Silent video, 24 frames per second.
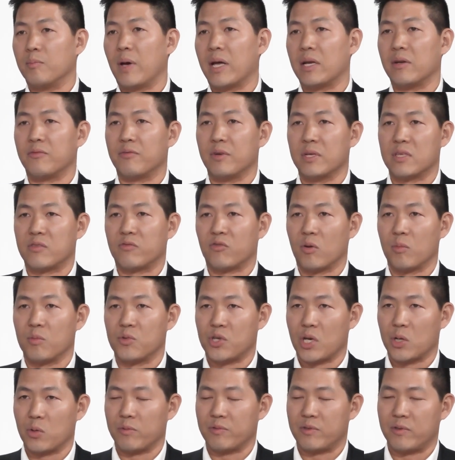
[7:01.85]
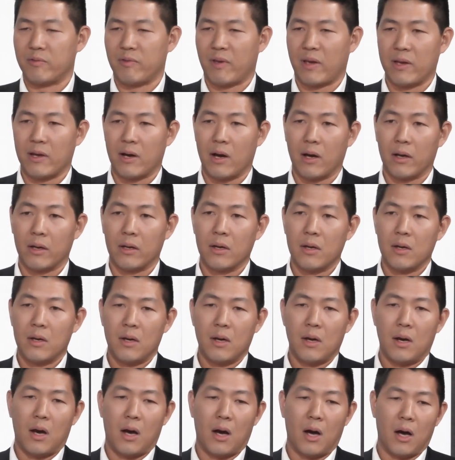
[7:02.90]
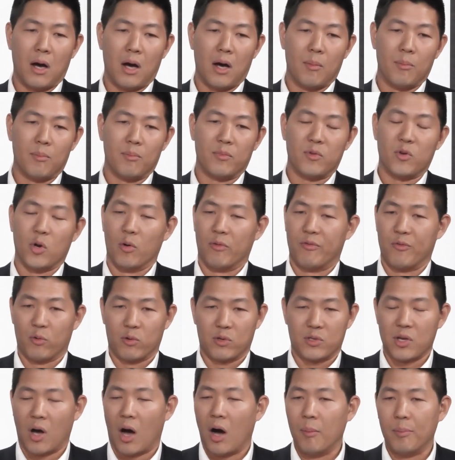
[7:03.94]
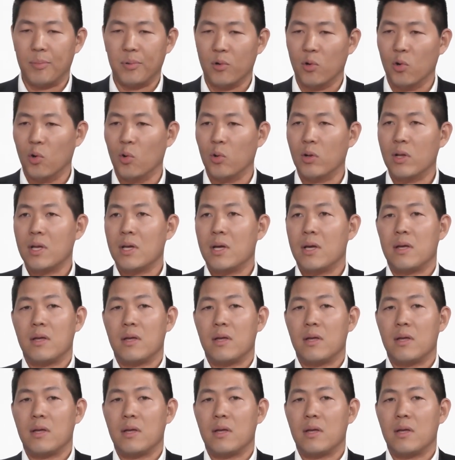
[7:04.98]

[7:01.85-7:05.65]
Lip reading: benefits from generative AI. You know, for example,